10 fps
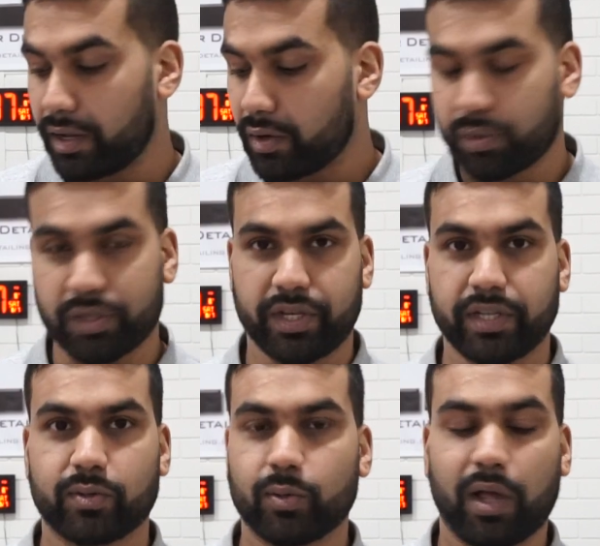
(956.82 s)
With the
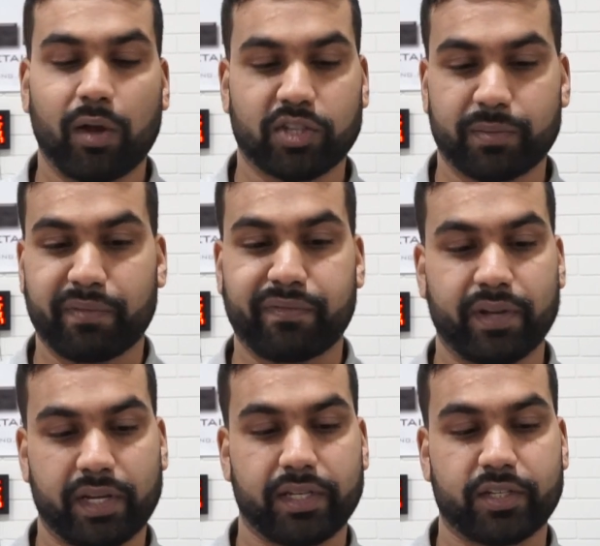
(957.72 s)
Zentool, I also preferred
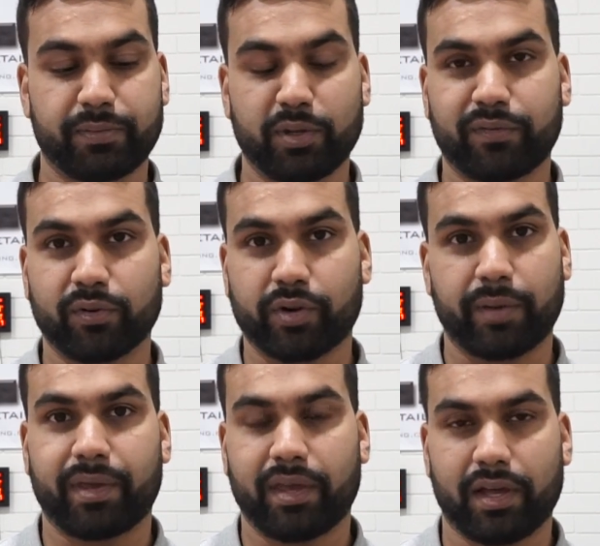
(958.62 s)
this beautiful grip
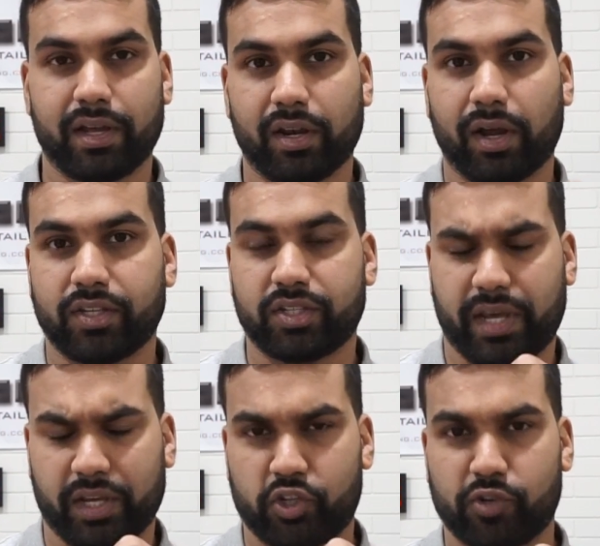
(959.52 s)
here, nice
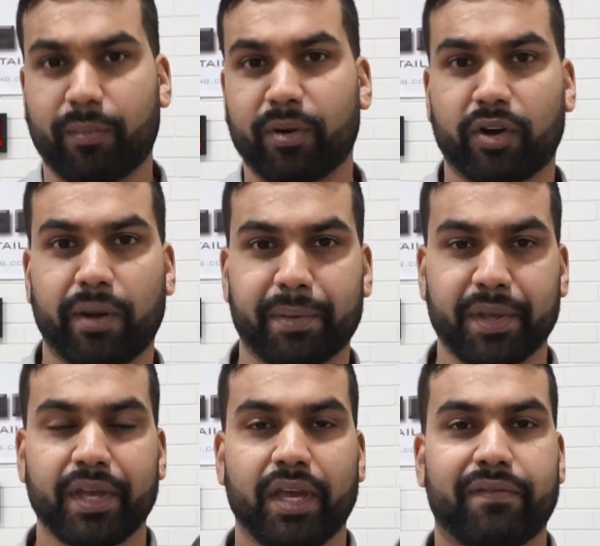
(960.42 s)
textured rubber grip.
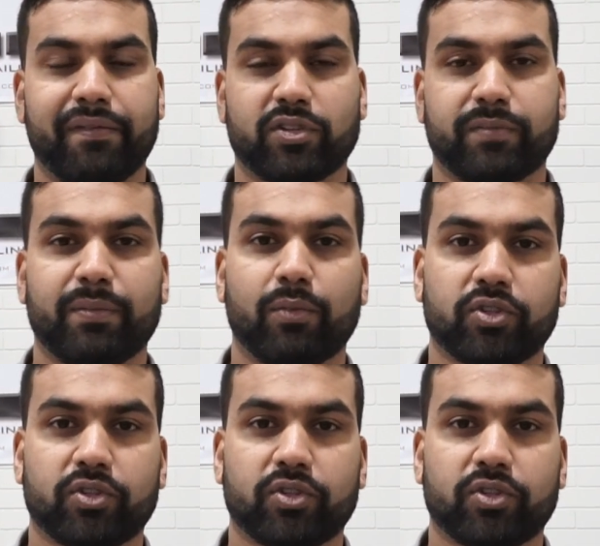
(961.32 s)
It feels a bit more